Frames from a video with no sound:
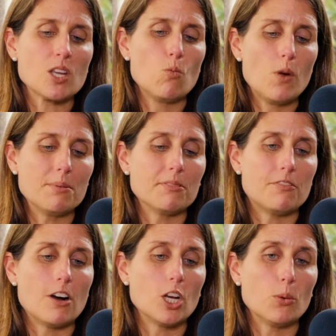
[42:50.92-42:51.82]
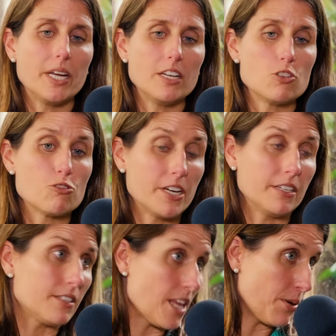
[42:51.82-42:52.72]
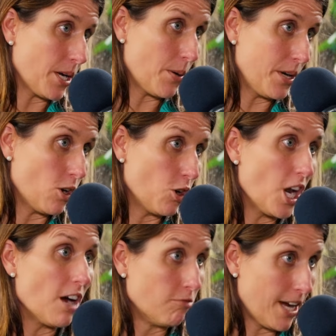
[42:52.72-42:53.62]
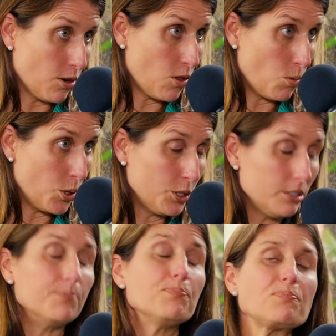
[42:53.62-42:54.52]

We were following trends that were going on around the world.